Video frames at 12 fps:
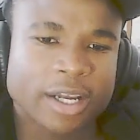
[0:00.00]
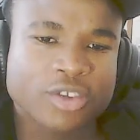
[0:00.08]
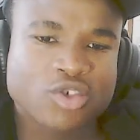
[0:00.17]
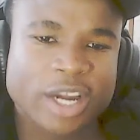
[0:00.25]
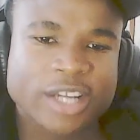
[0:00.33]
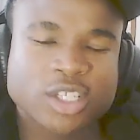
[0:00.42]

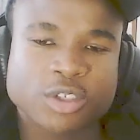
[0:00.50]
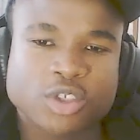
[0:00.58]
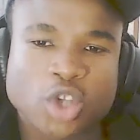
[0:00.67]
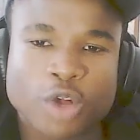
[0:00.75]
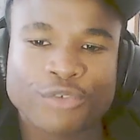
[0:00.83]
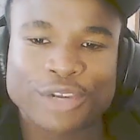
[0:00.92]
trying to
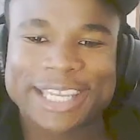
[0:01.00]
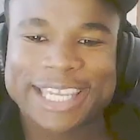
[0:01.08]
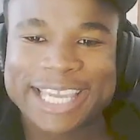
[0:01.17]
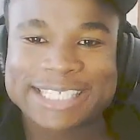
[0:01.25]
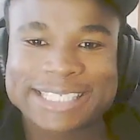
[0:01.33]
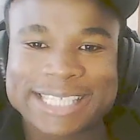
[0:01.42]
solve a
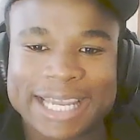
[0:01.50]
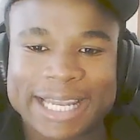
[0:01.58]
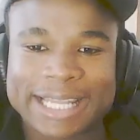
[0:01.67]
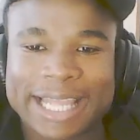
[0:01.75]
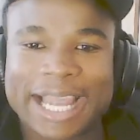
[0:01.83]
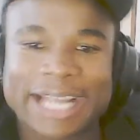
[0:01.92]
case
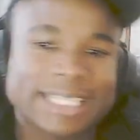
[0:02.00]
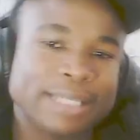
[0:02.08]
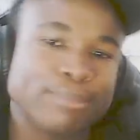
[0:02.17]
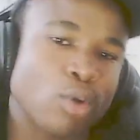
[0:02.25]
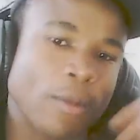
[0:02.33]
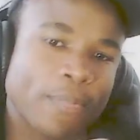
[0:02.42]
that
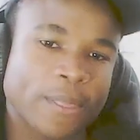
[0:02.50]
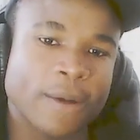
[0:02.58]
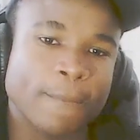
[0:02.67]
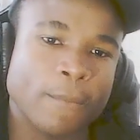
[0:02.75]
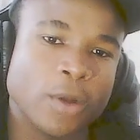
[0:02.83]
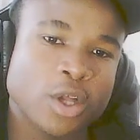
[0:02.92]
actually brought
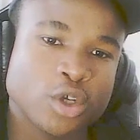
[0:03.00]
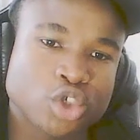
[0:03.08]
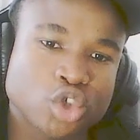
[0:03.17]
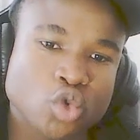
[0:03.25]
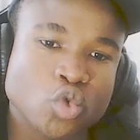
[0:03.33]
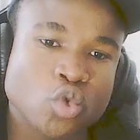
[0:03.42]
them
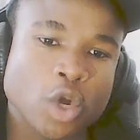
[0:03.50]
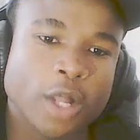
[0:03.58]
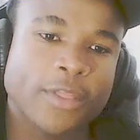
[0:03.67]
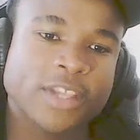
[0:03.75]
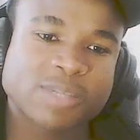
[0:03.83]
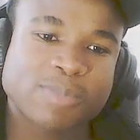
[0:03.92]
to
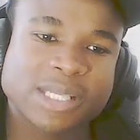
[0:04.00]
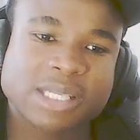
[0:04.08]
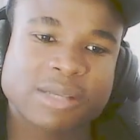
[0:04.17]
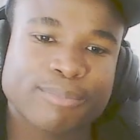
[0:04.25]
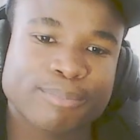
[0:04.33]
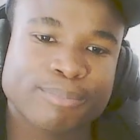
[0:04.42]
the
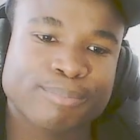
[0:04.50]
specific